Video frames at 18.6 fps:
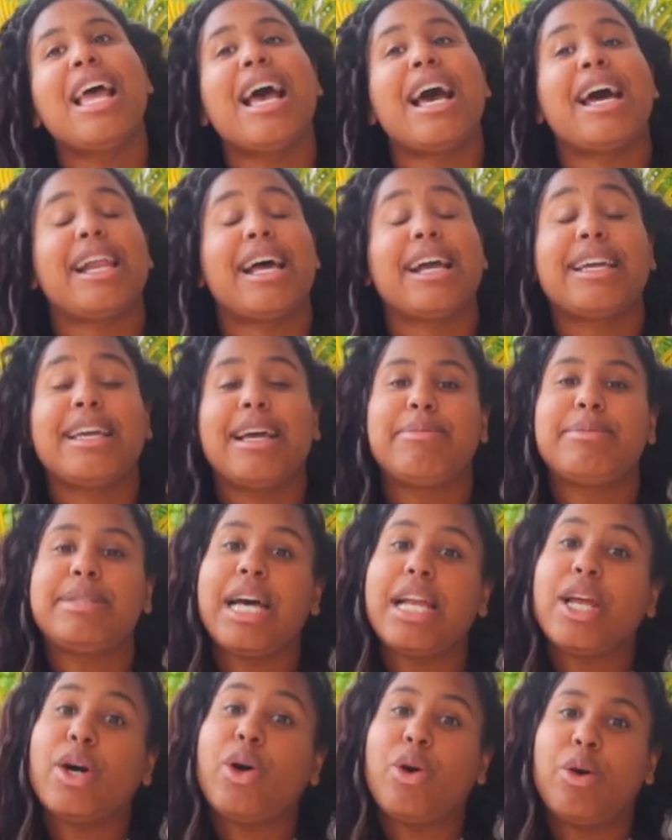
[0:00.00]
and I kept
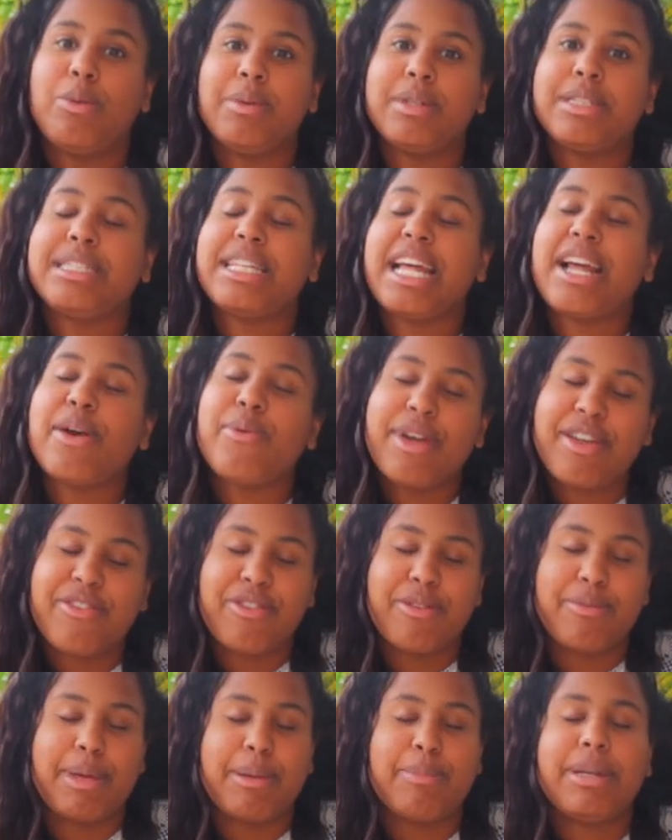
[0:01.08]
telling Hope, stay away from me,